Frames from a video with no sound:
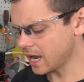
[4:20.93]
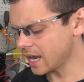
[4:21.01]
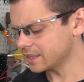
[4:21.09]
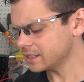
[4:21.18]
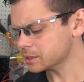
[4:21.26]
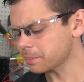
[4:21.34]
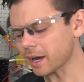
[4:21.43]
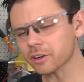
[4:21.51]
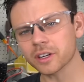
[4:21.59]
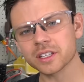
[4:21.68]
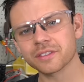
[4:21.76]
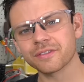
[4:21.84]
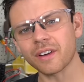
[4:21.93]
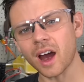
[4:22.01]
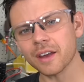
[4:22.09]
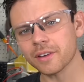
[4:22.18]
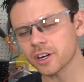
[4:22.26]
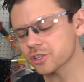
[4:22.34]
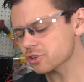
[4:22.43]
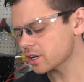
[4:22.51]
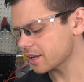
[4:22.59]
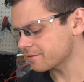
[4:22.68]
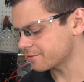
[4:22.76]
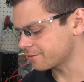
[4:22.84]
And this battery is
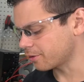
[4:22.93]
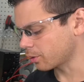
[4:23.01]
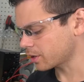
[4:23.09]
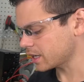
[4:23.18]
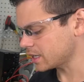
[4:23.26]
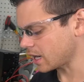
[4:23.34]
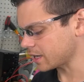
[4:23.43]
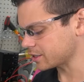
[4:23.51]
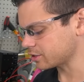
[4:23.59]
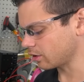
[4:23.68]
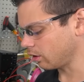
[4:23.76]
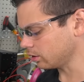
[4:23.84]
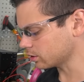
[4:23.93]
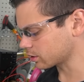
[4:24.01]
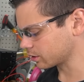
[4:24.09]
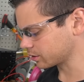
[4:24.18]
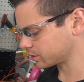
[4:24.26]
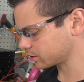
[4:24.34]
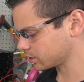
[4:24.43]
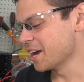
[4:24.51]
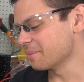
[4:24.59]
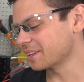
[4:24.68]
$549.